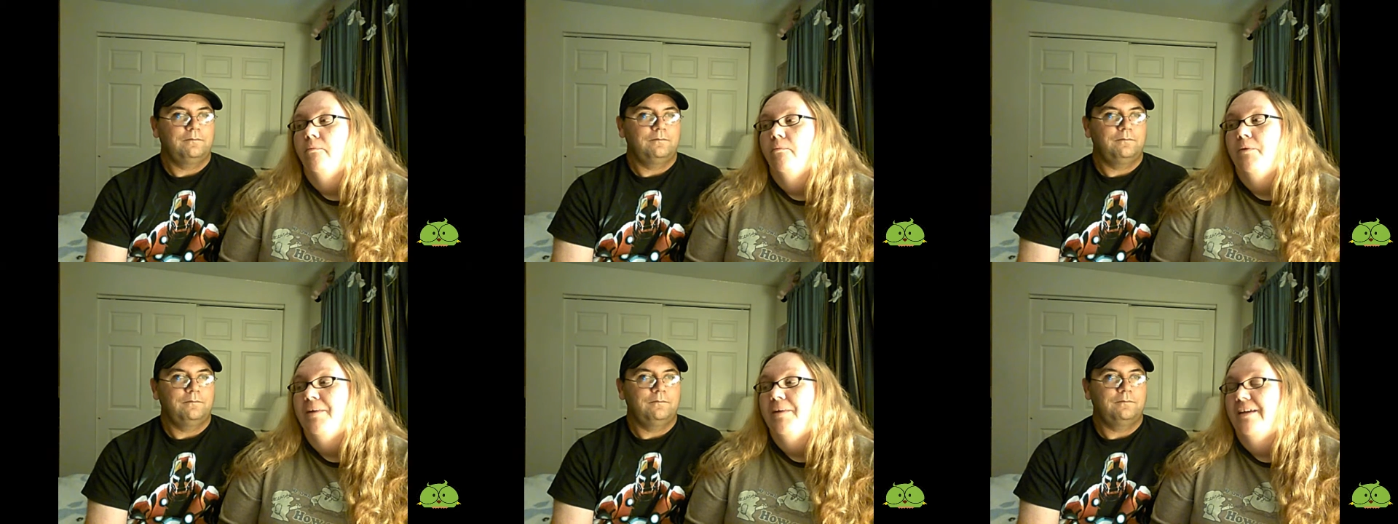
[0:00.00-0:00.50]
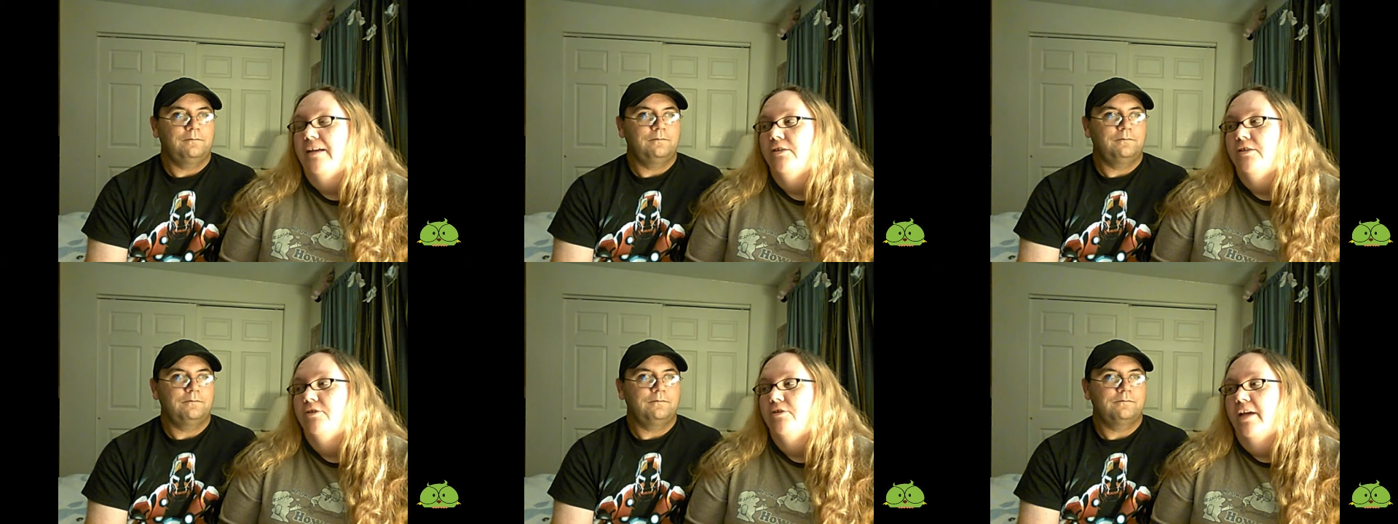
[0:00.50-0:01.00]
Speaker 1: we went
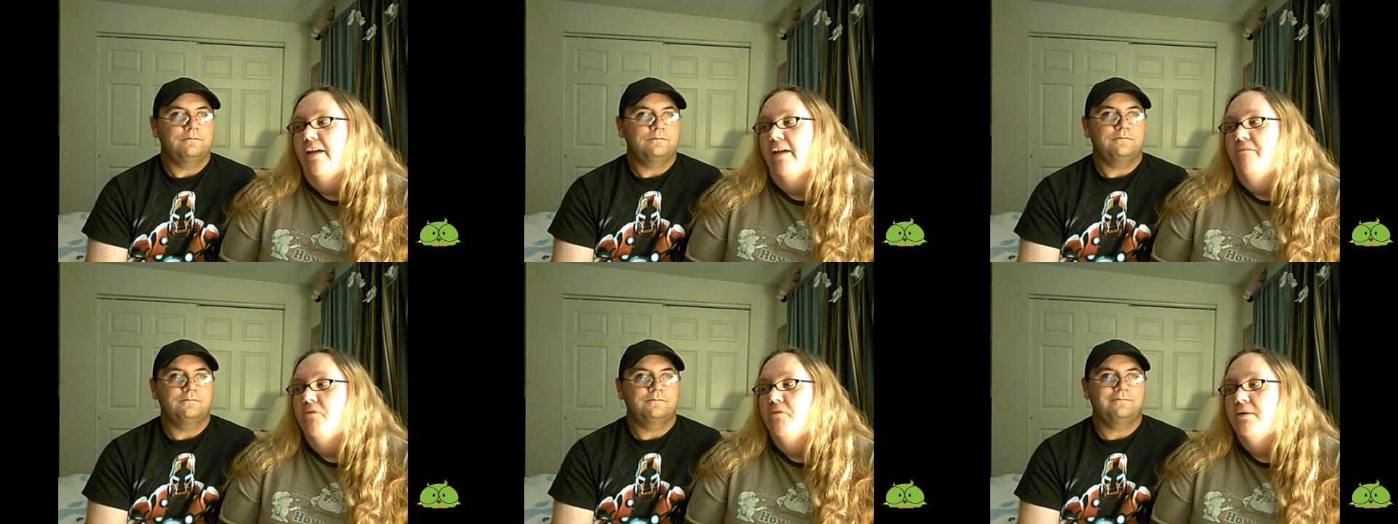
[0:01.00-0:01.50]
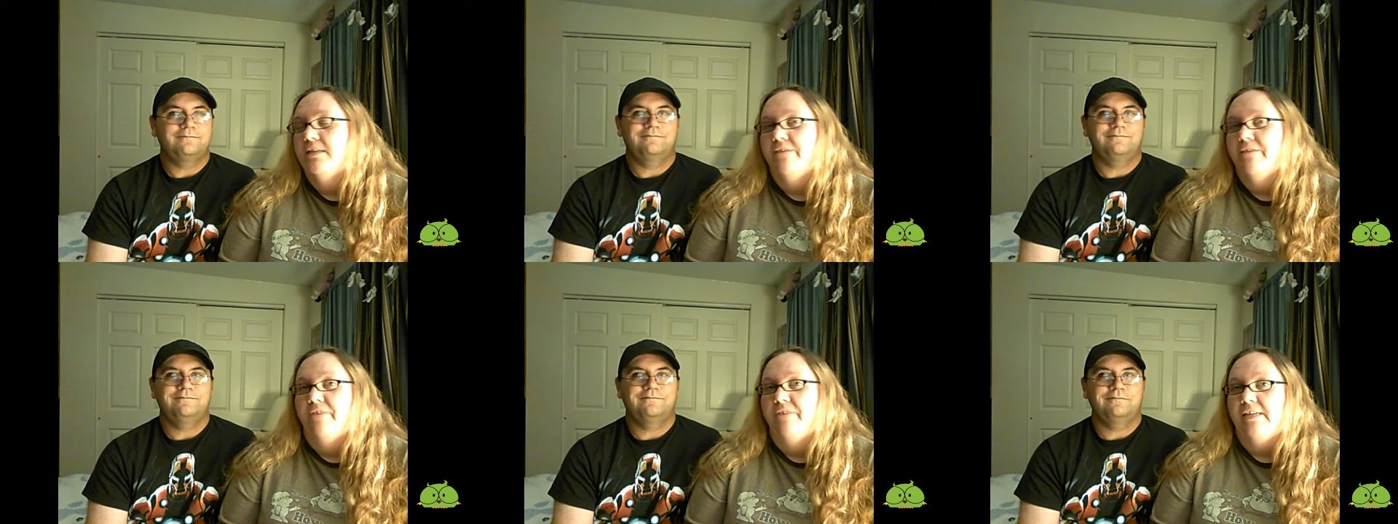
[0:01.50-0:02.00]
yesterday for
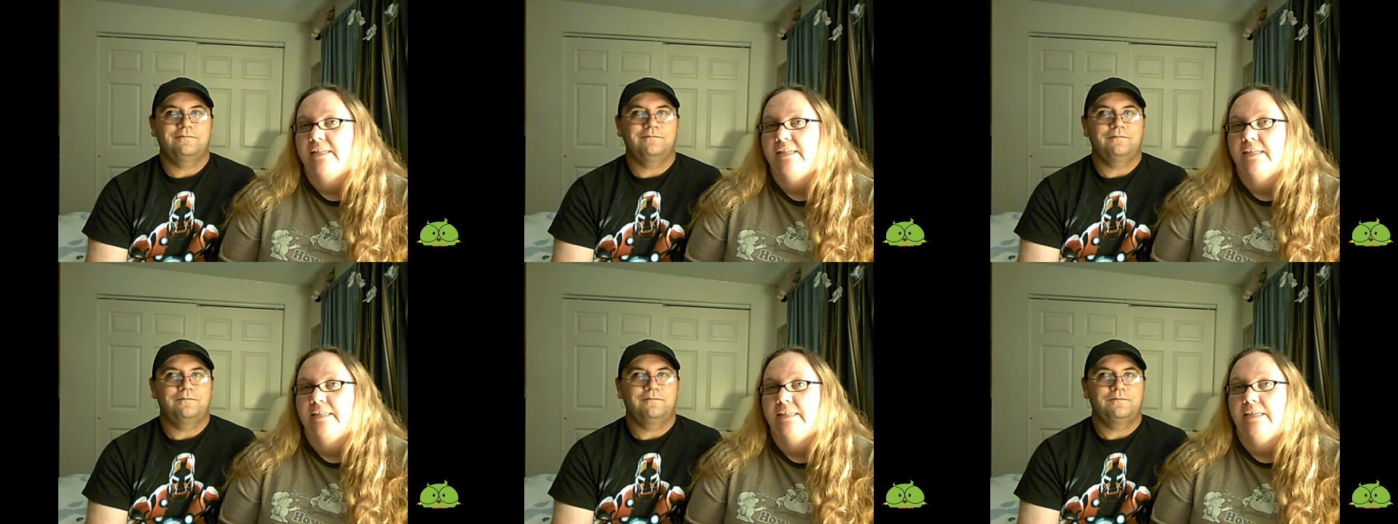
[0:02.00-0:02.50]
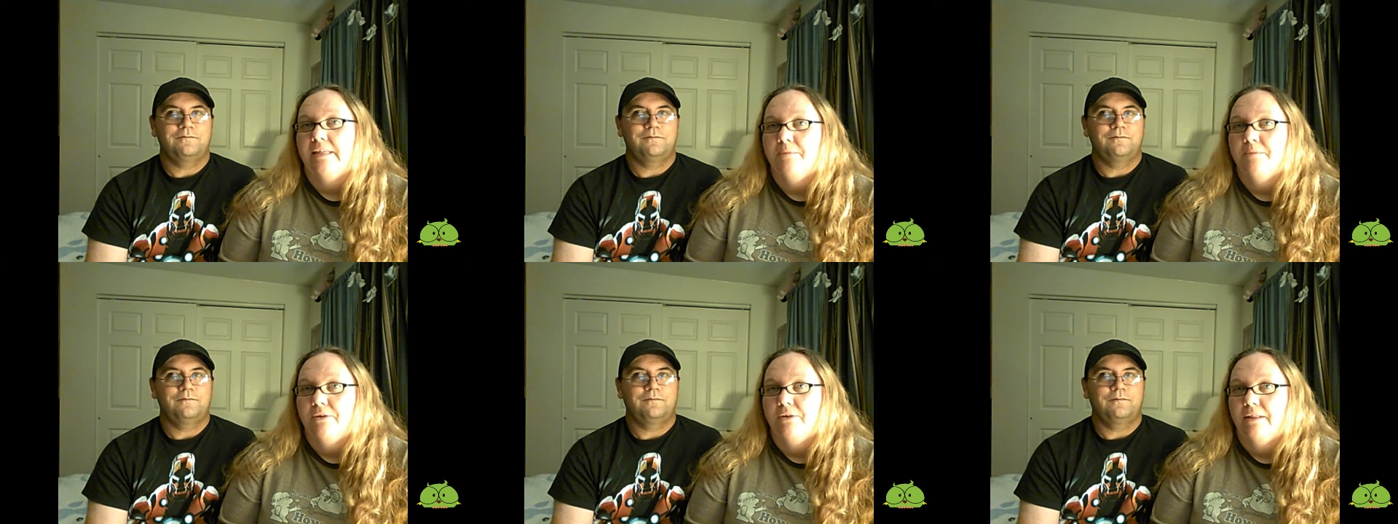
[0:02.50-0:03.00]
Tiffany's 16th
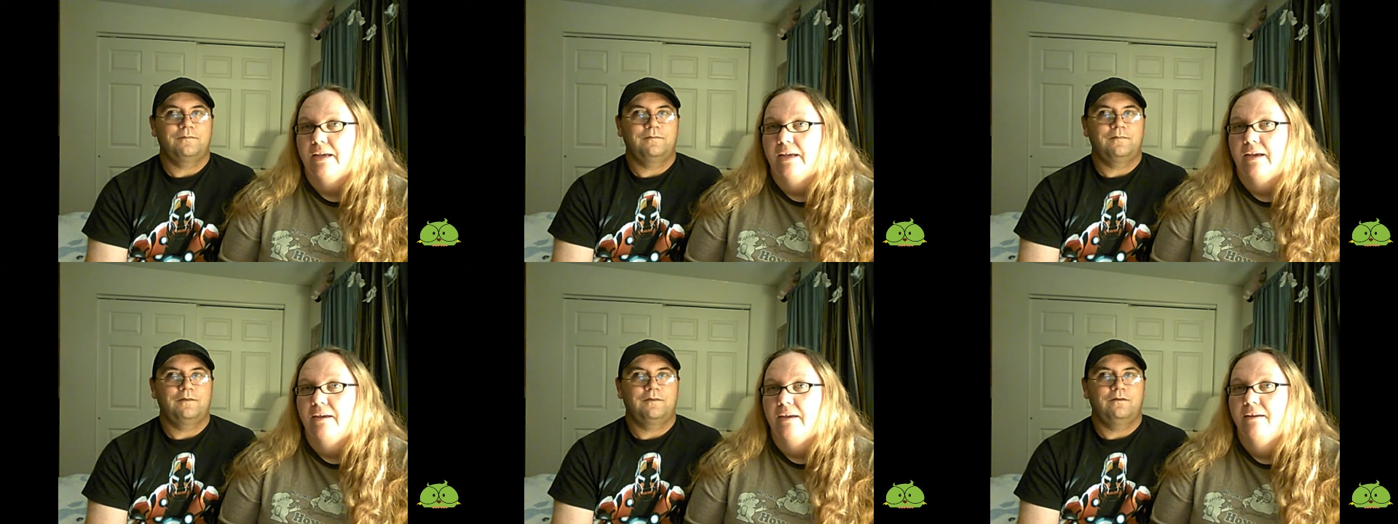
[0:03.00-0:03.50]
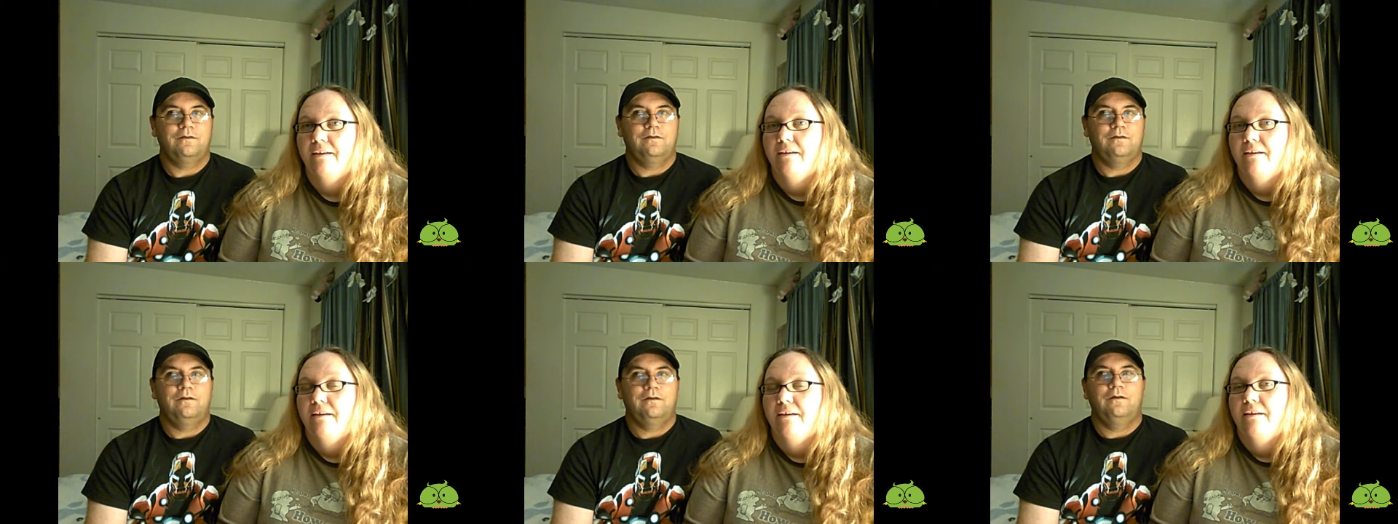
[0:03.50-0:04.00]
birthday.
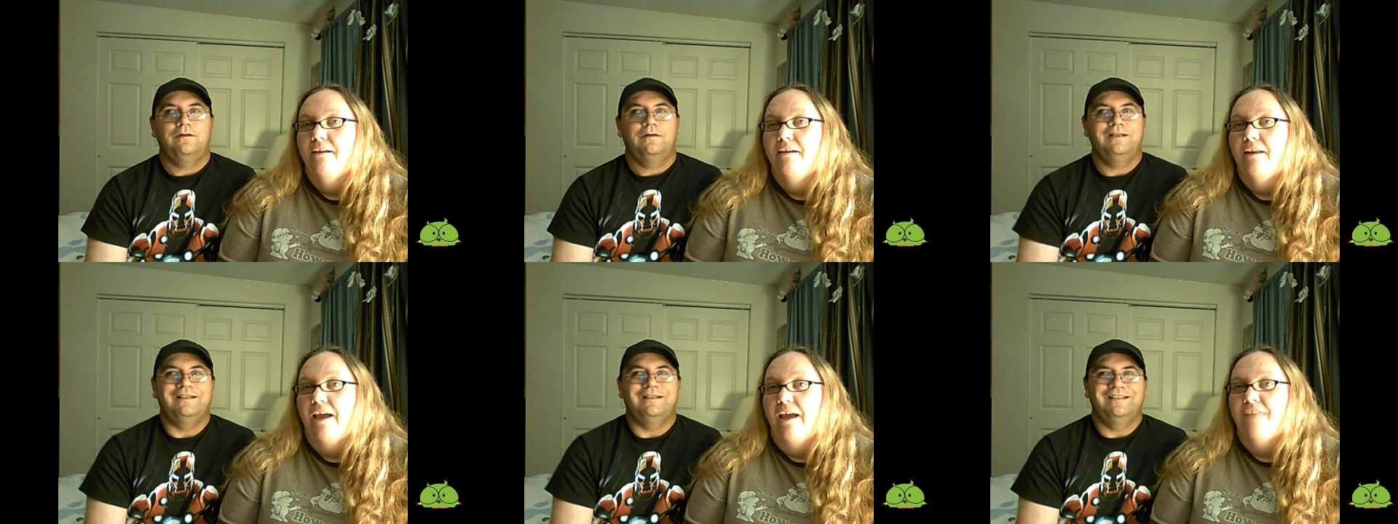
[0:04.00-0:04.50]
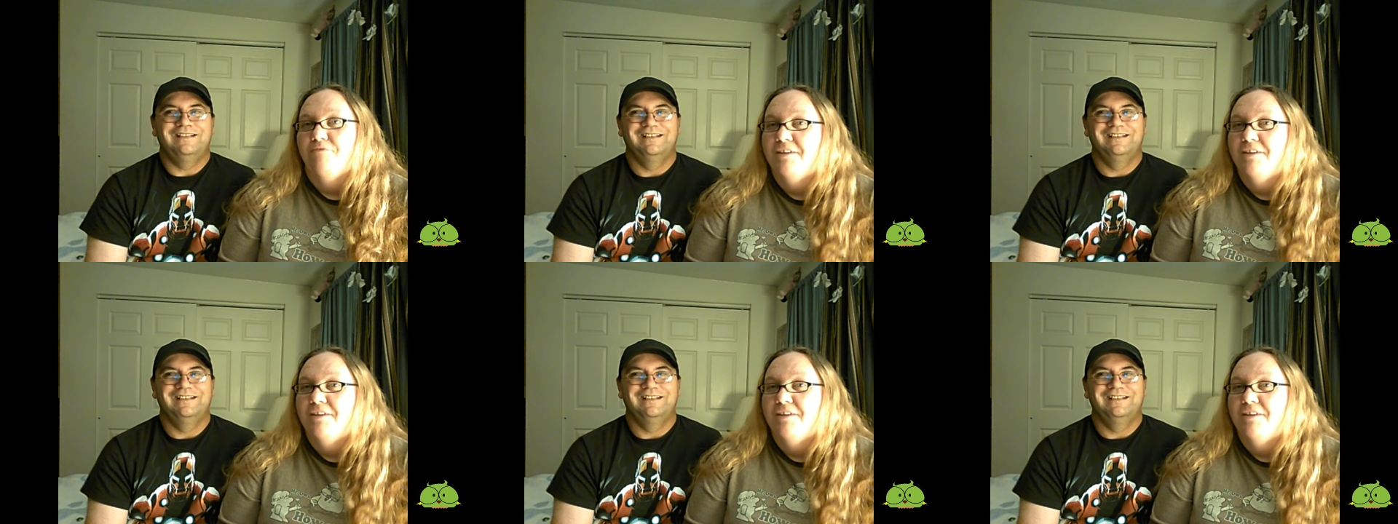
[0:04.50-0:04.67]
Had a